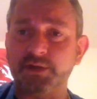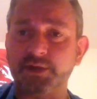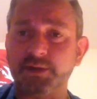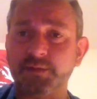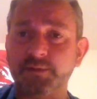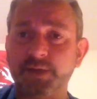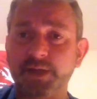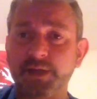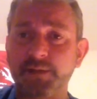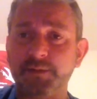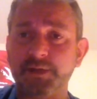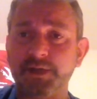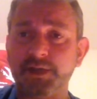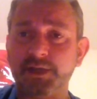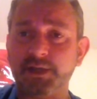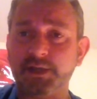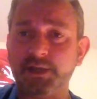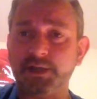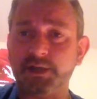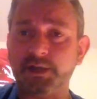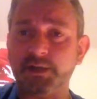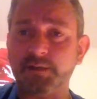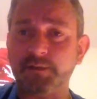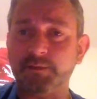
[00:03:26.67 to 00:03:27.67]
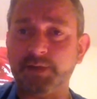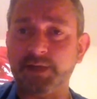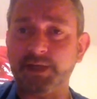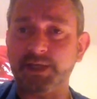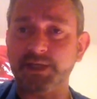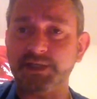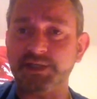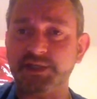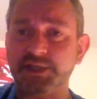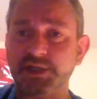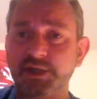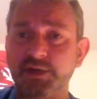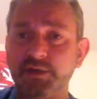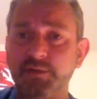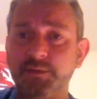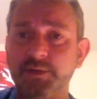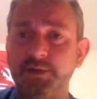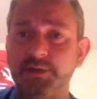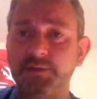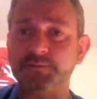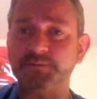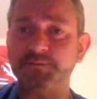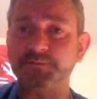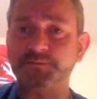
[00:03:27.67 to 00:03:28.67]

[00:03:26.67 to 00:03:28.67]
There may be a meningioma.